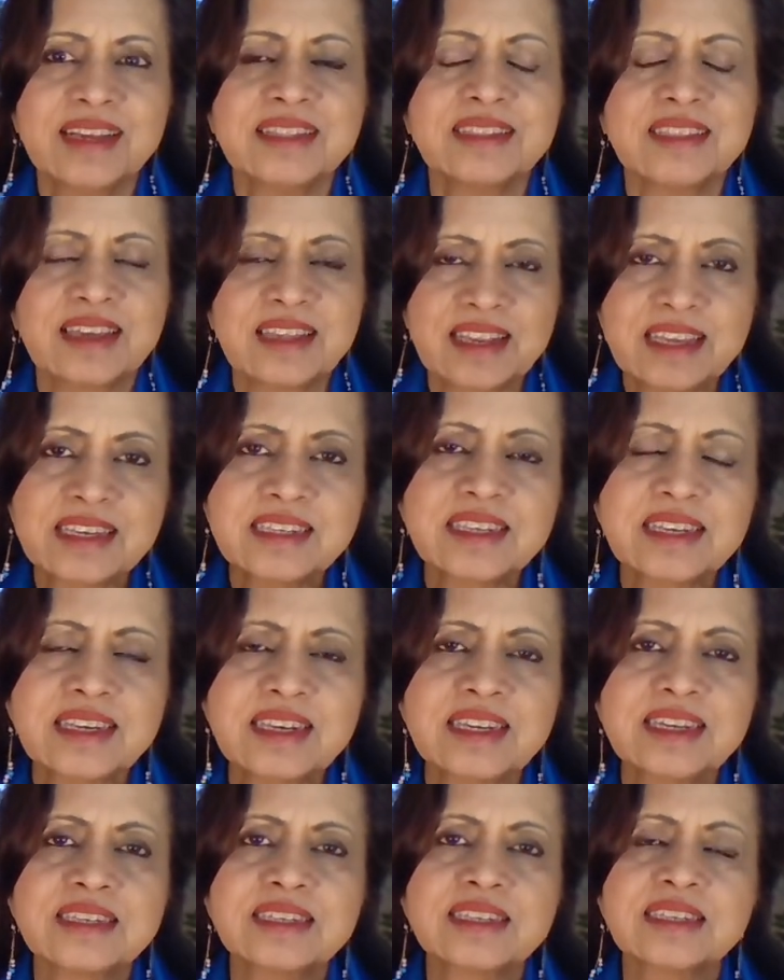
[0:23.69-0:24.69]
The reason
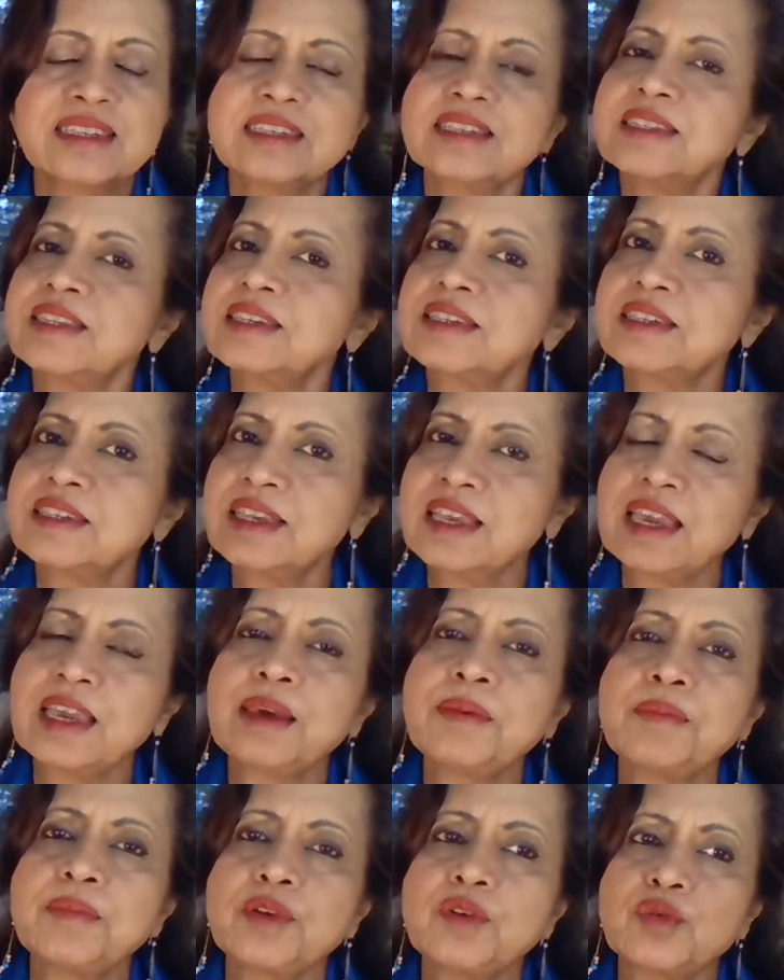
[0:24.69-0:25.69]
is the
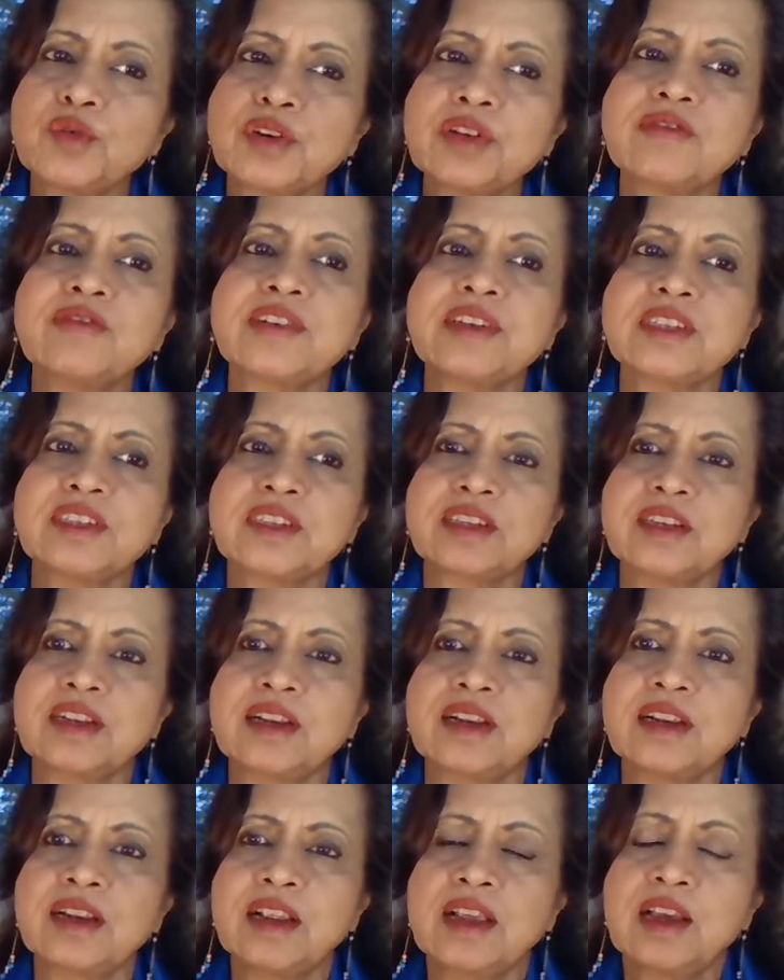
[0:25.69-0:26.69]
same
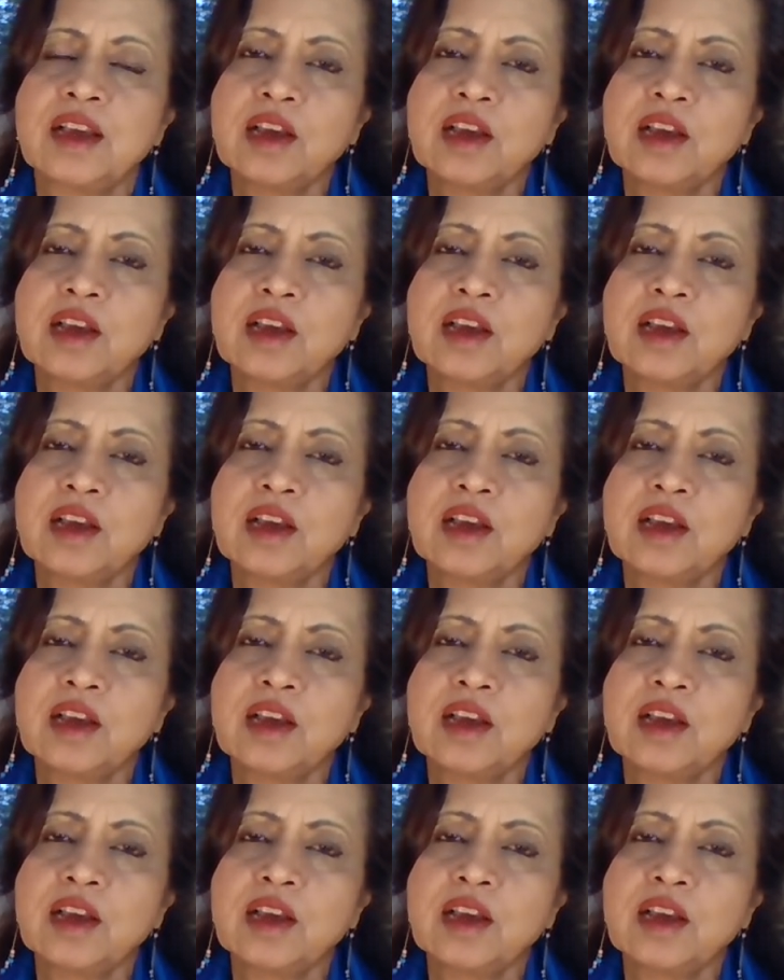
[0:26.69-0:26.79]
universal